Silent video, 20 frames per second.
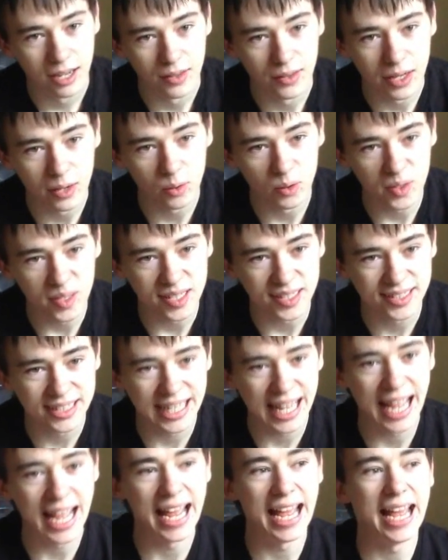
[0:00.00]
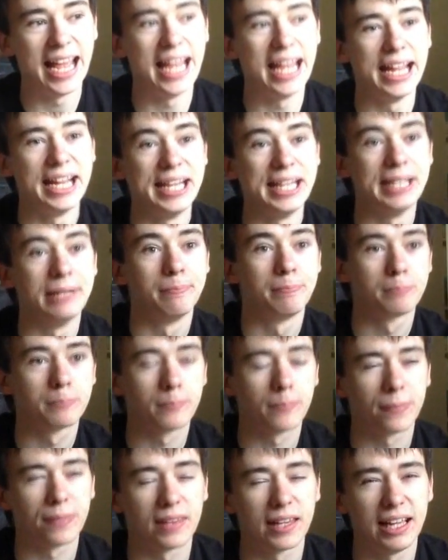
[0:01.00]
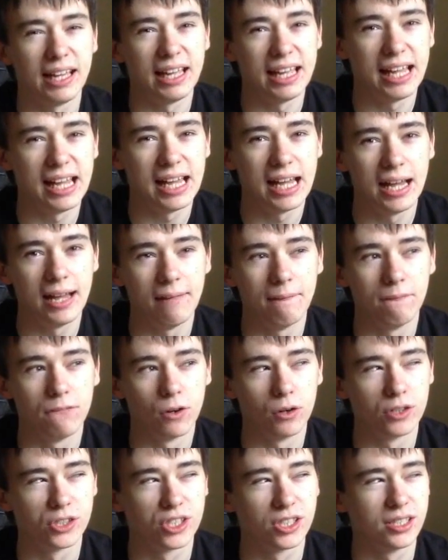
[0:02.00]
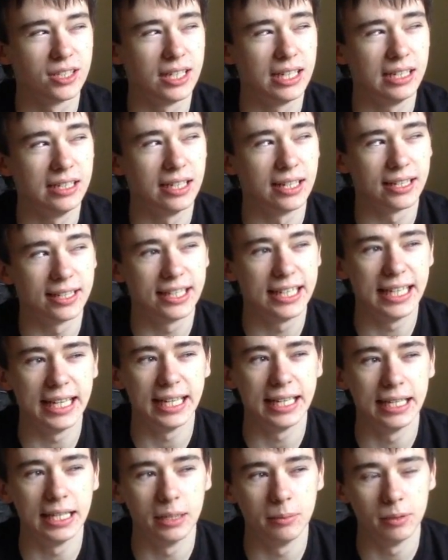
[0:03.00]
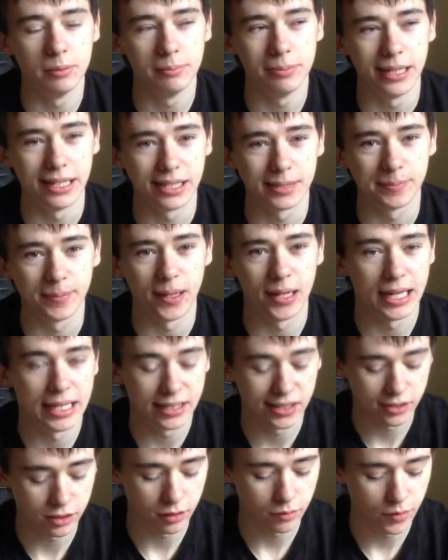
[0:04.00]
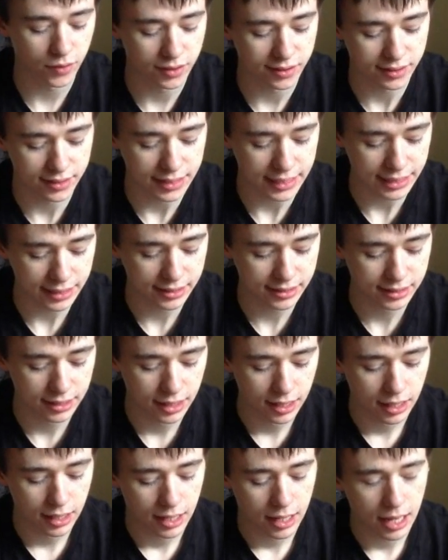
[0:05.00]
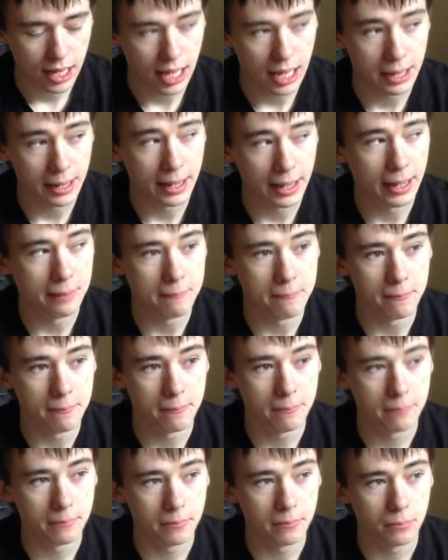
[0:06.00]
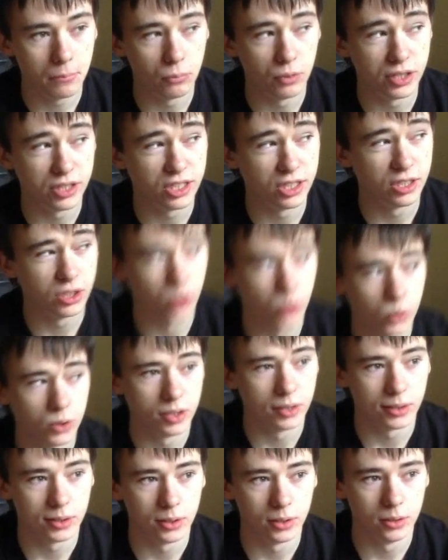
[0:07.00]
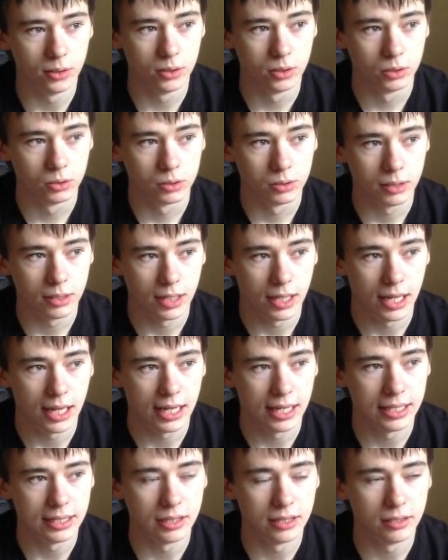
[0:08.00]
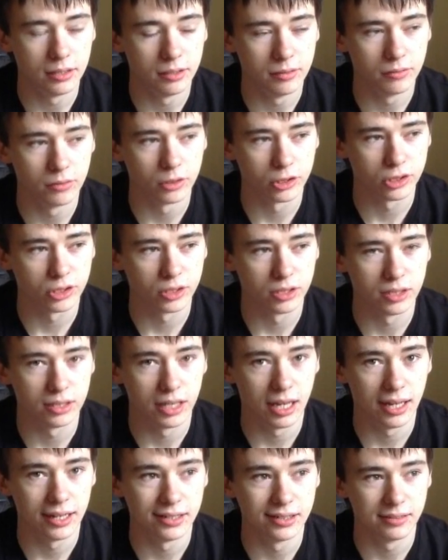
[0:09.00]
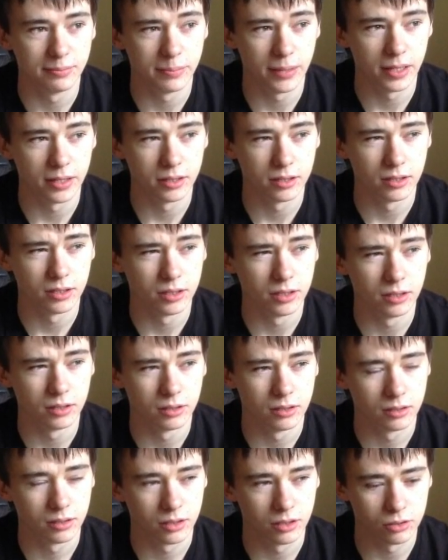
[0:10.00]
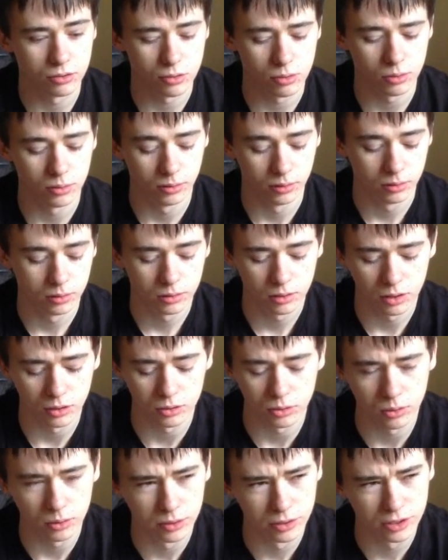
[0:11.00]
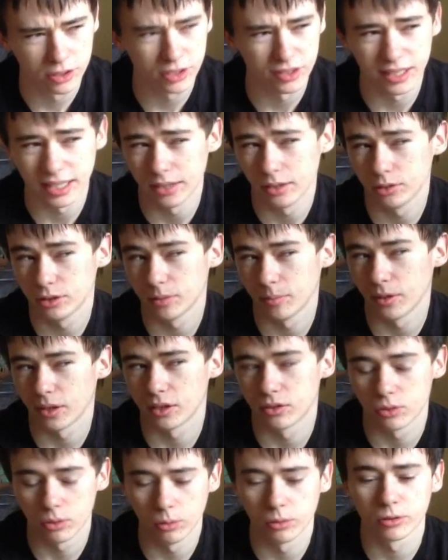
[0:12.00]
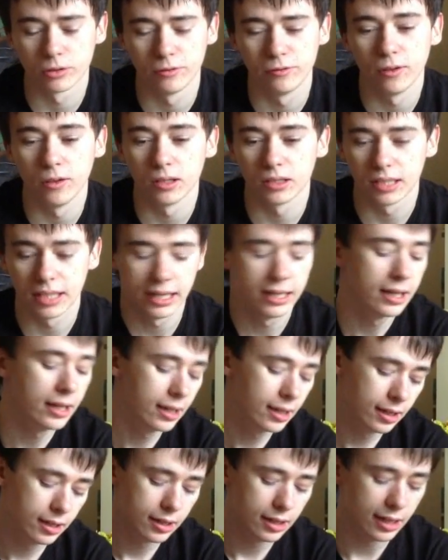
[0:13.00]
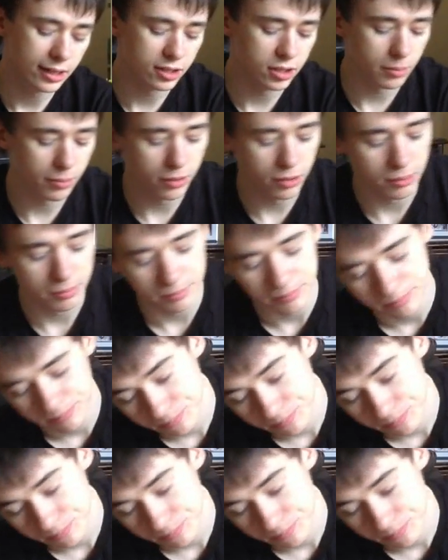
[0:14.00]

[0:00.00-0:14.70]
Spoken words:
they released a version in the Game and Best Buy and stuff in the States, which is Ouya 2, and the version has better controllers, because I know some of the controllers are faulty and some of them